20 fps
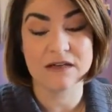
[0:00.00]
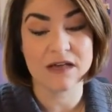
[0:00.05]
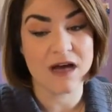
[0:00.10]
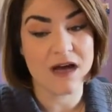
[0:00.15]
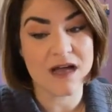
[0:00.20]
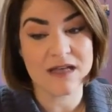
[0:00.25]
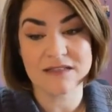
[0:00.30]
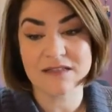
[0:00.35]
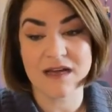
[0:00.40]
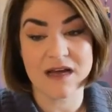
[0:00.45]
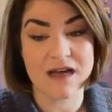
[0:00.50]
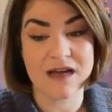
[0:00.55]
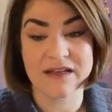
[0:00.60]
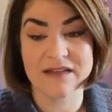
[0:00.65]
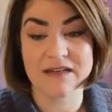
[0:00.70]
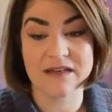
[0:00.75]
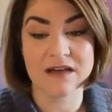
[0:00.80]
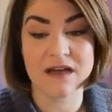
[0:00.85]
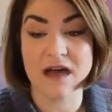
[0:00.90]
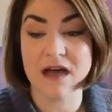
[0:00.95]
God,
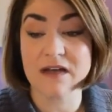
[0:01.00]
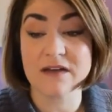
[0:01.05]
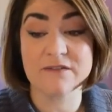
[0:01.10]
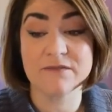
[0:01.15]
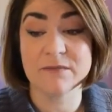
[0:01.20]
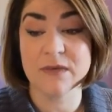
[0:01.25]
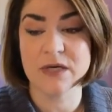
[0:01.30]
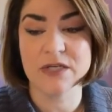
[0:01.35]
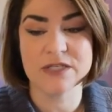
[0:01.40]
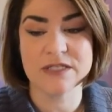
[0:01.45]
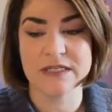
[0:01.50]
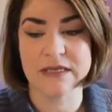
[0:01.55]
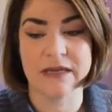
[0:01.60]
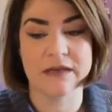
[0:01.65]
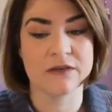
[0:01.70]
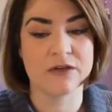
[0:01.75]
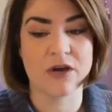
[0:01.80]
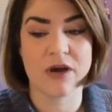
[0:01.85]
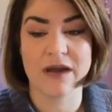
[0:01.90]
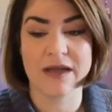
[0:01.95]
God, a God of mercy
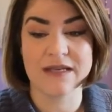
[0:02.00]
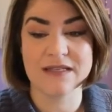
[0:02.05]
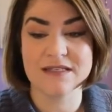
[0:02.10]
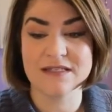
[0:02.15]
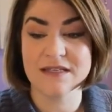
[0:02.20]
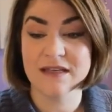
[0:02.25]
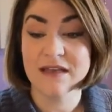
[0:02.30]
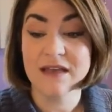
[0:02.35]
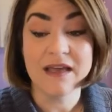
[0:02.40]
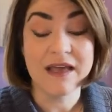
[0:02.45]
and grace,